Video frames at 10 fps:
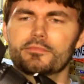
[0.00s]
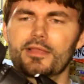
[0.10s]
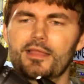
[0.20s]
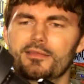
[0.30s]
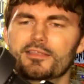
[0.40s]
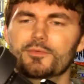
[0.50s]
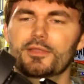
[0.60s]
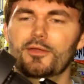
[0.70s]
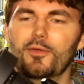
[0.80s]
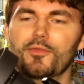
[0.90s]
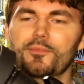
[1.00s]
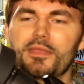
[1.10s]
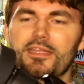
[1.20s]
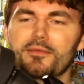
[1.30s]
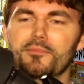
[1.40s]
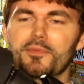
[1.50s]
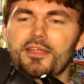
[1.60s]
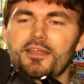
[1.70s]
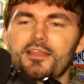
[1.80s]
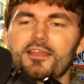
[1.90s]
it doesn't really hold the medium,
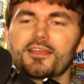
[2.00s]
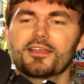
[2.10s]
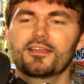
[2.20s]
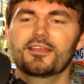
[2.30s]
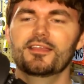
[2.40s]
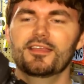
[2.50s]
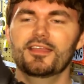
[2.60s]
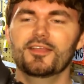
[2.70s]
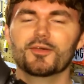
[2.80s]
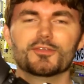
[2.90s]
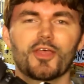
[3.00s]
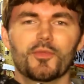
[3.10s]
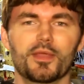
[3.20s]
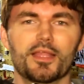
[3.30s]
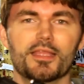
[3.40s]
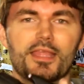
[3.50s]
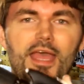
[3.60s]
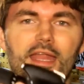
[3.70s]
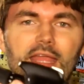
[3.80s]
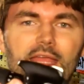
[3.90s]
but it goes all the way like
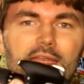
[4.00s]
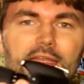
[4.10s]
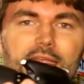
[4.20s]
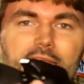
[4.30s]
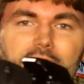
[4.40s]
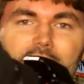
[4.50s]
that. And